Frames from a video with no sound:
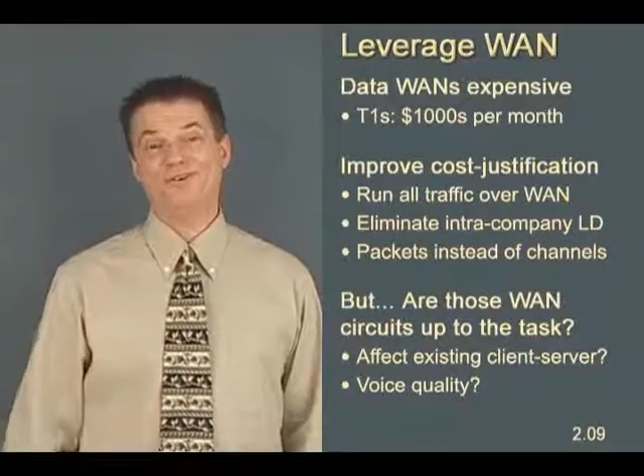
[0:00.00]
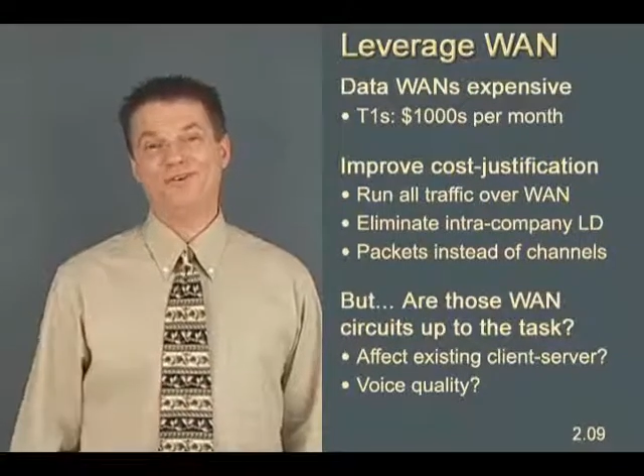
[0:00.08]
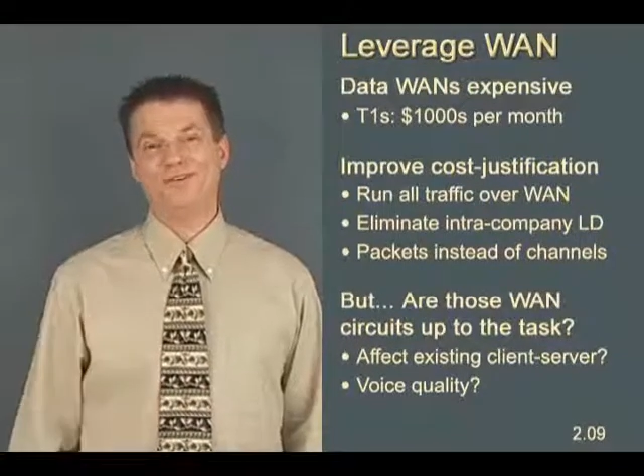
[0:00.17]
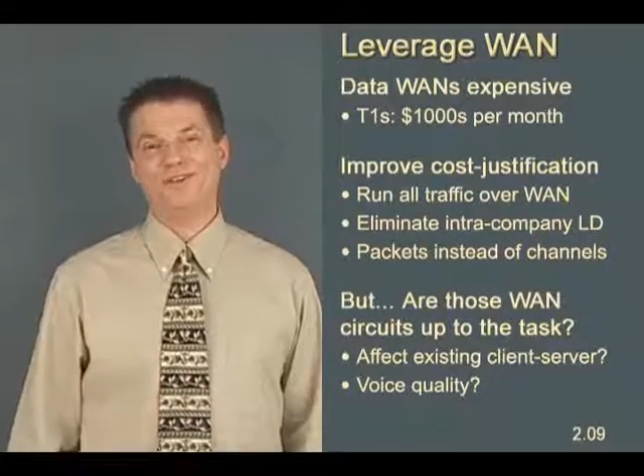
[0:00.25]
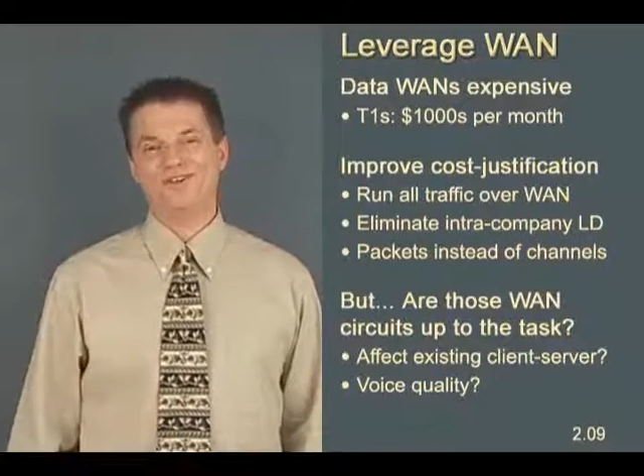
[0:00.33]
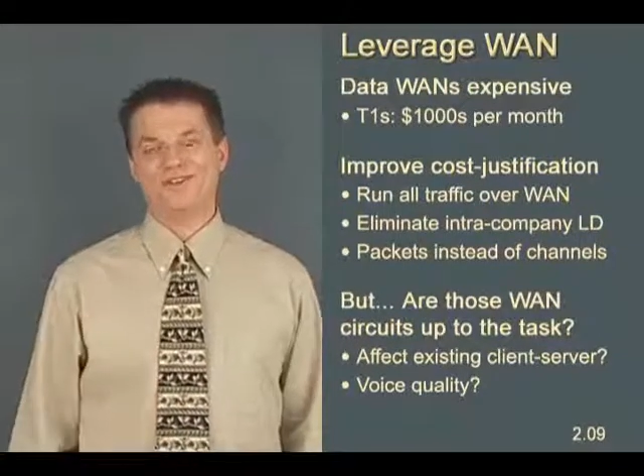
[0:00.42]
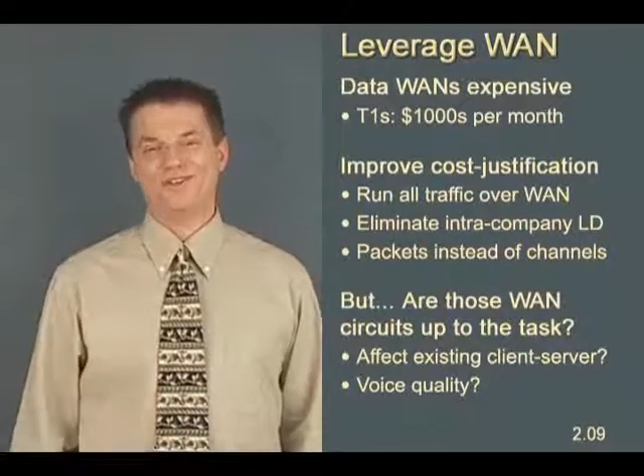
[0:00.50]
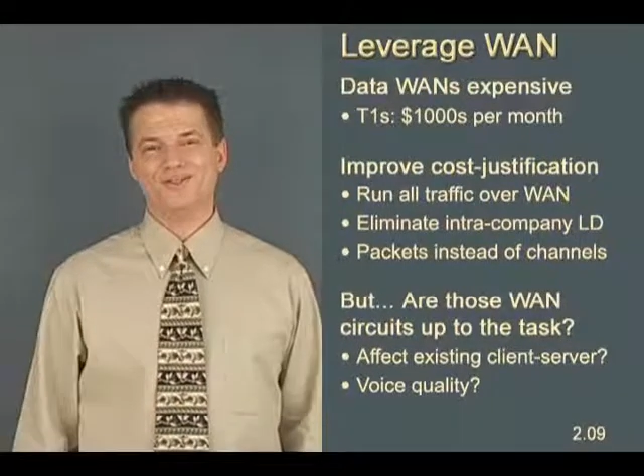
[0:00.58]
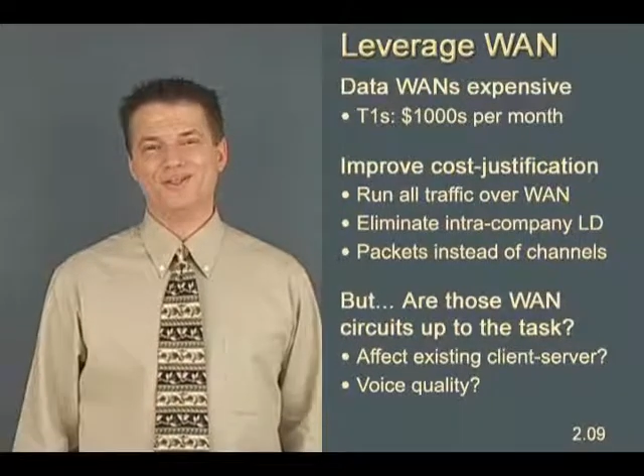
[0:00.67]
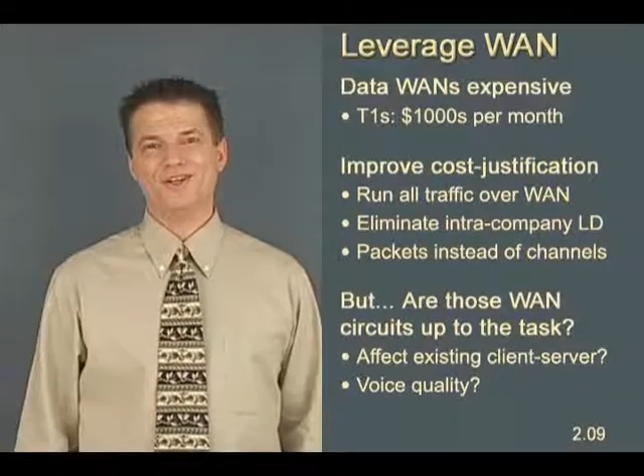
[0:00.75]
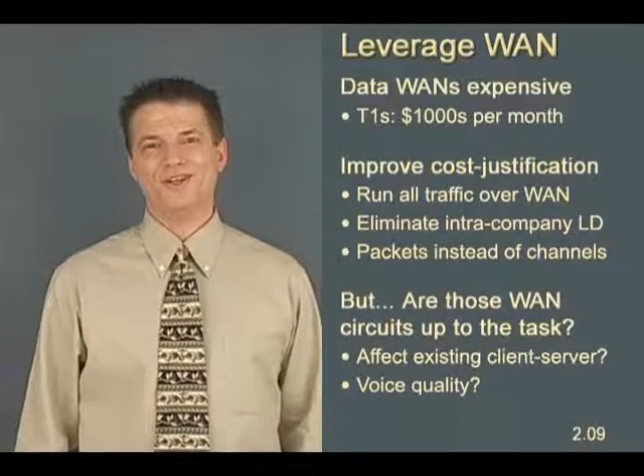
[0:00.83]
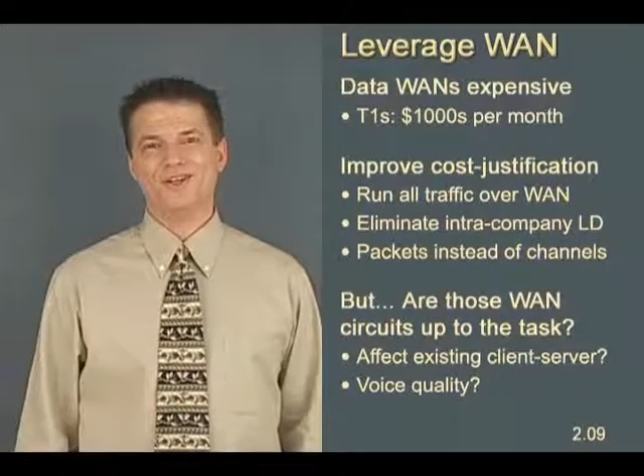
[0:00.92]
calls as
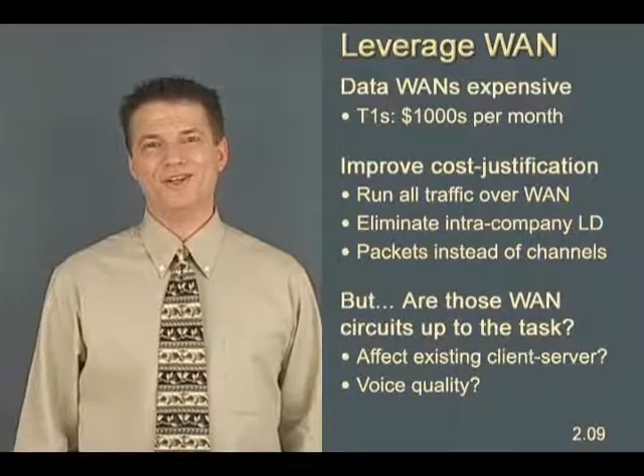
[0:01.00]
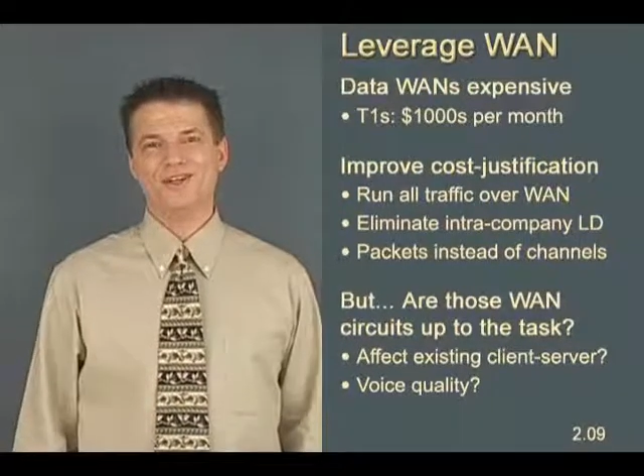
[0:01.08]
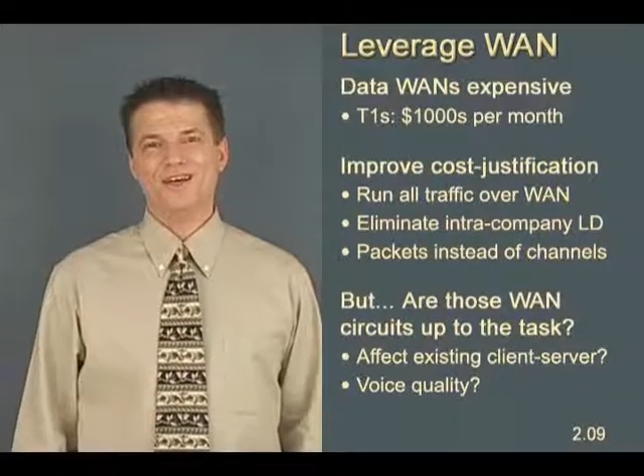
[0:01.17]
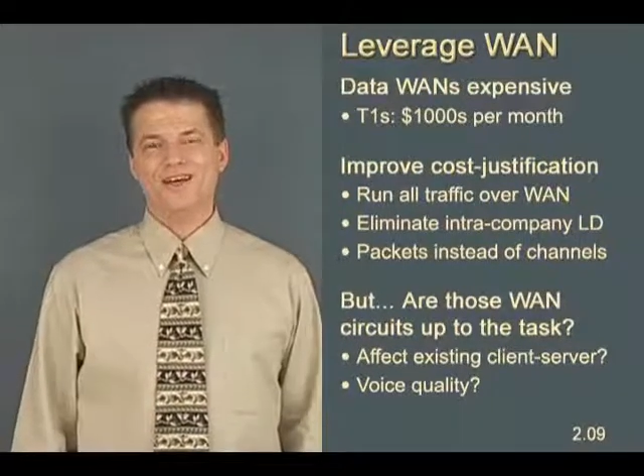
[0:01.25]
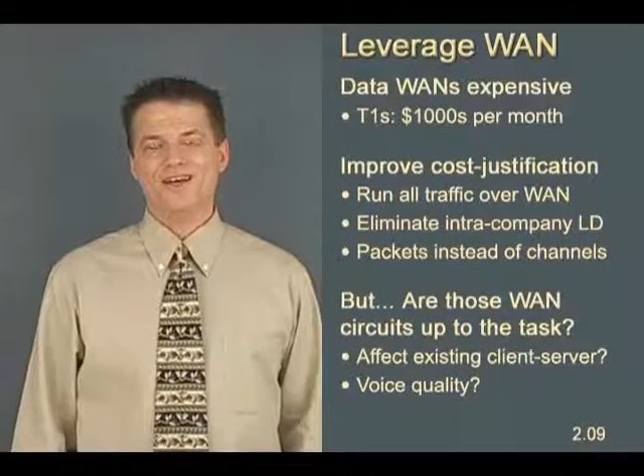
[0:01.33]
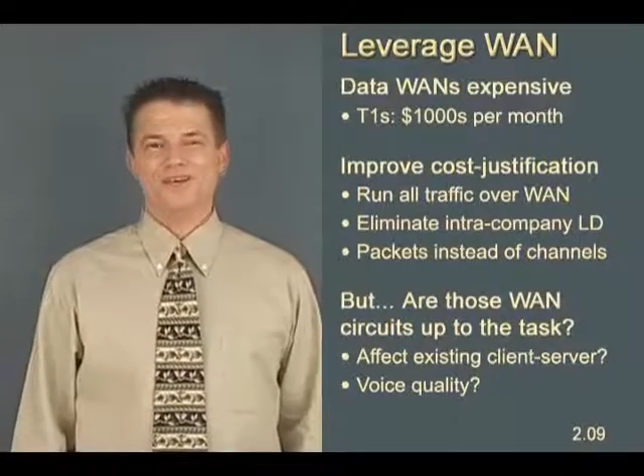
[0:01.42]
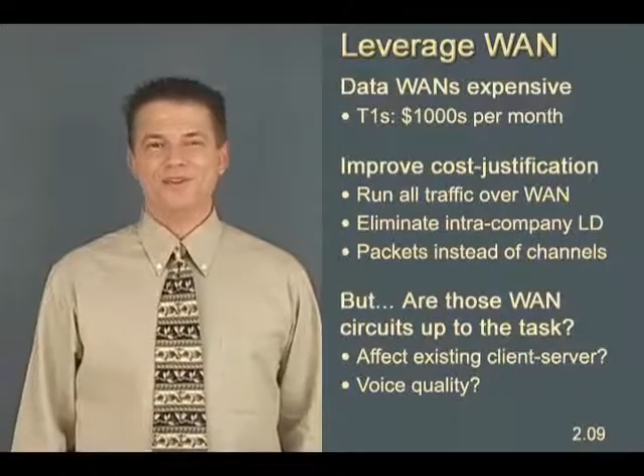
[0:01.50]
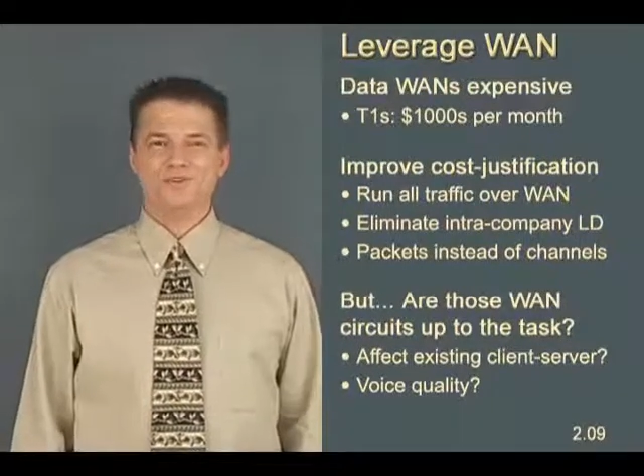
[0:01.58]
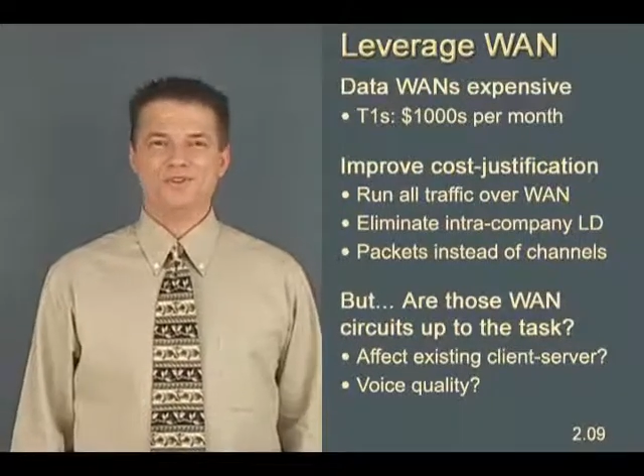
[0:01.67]
well, is we'll